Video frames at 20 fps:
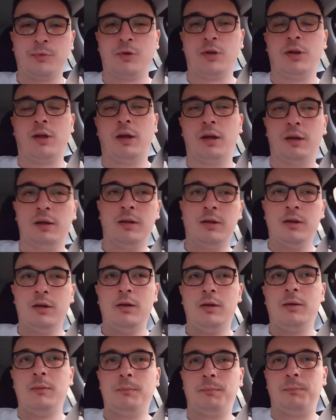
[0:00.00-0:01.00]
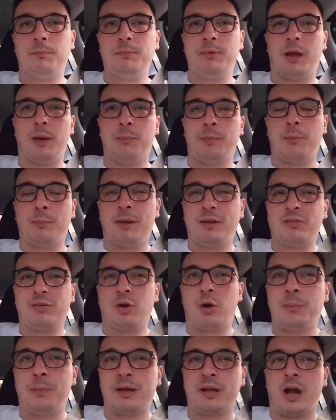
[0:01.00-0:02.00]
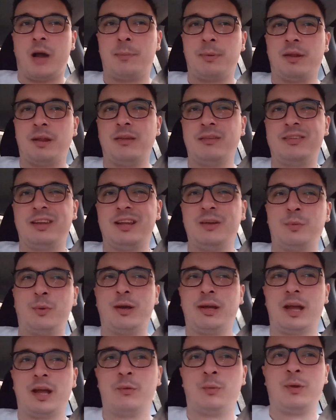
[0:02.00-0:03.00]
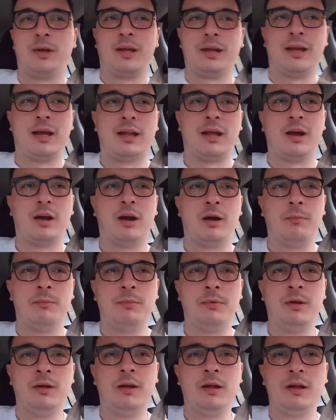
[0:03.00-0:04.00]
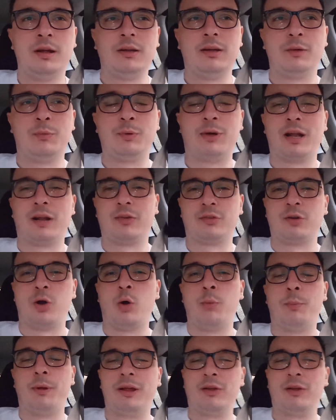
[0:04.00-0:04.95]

we're gonna, basically go and pick it up and then see if we can get it sold.